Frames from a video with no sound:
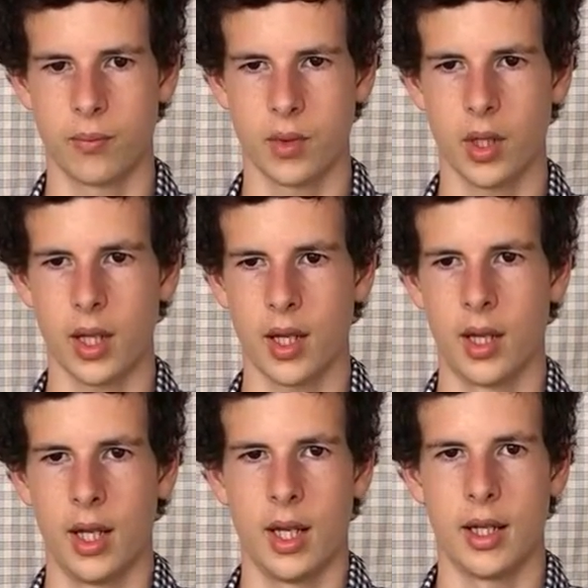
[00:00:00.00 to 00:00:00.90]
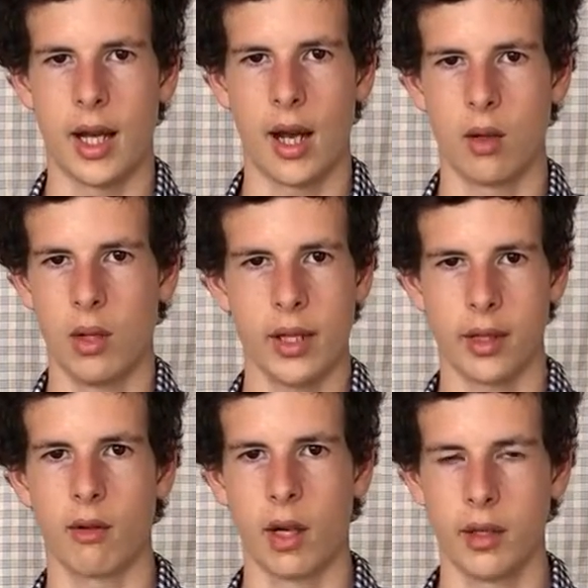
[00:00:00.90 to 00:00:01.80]
Okay, now let's
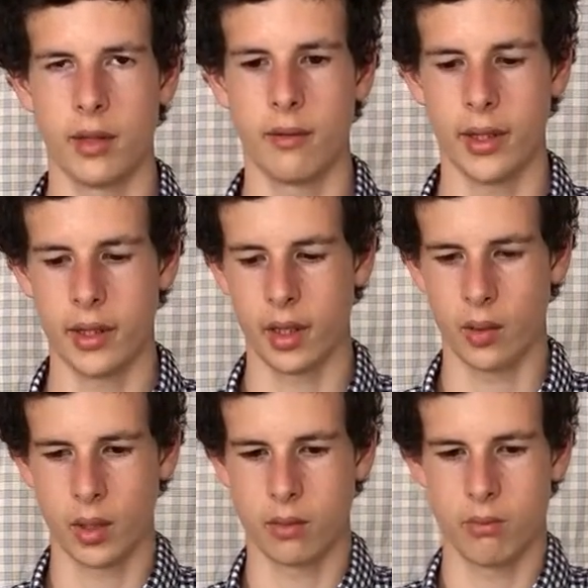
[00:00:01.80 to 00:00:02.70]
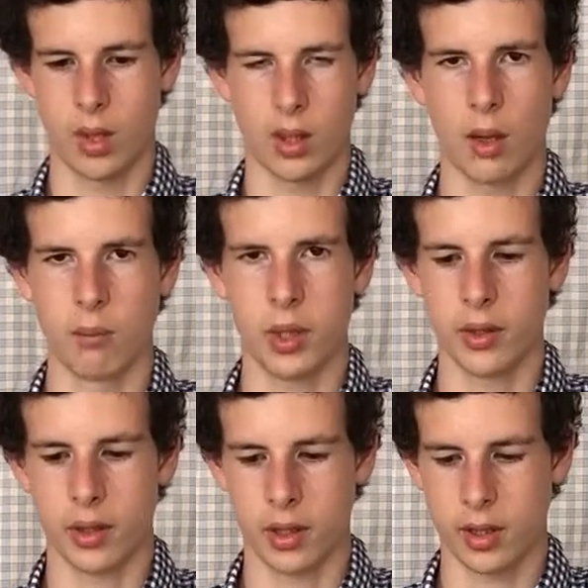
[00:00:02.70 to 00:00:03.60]
get right into the video and
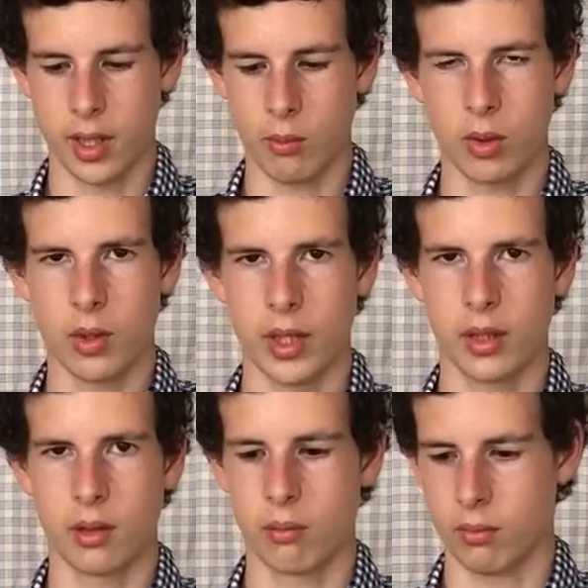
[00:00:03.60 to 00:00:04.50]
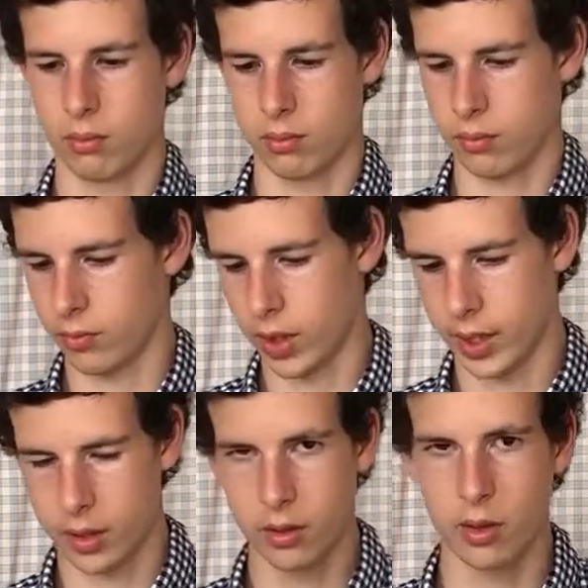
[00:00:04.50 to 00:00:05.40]
unbox and assemble this really
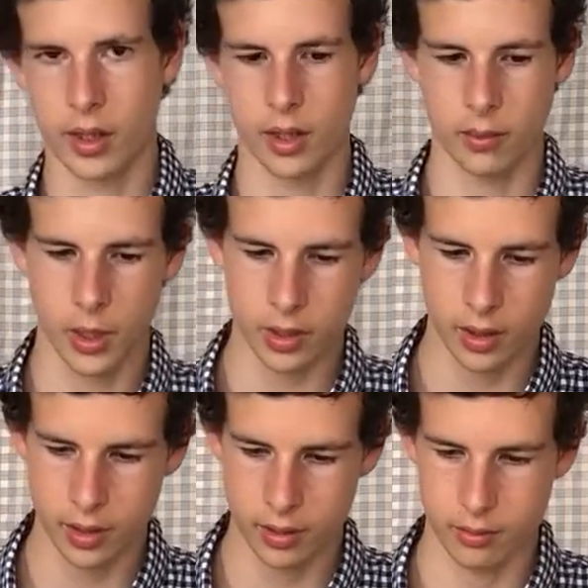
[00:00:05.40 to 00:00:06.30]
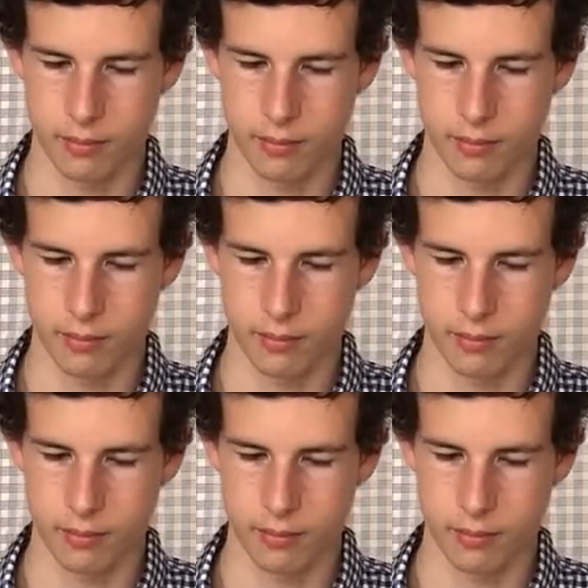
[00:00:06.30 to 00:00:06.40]
cool looking smart garden.